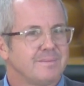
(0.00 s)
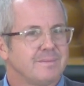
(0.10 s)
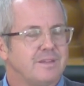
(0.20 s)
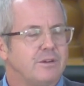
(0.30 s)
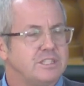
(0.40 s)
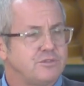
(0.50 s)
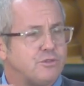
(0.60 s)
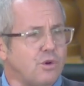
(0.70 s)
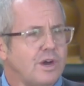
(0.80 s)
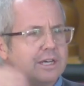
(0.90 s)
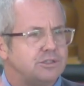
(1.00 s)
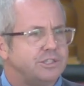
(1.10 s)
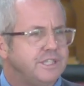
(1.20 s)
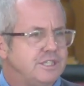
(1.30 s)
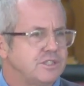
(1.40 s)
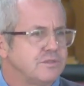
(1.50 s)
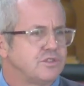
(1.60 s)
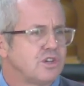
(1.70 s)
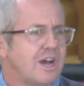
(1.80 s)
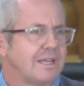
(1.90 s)
There is 400 years of
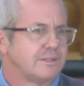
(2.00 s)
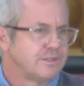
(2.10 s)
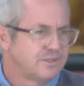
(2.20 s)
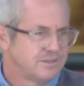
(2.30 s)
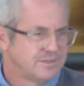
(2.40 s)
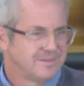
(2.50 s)
silence.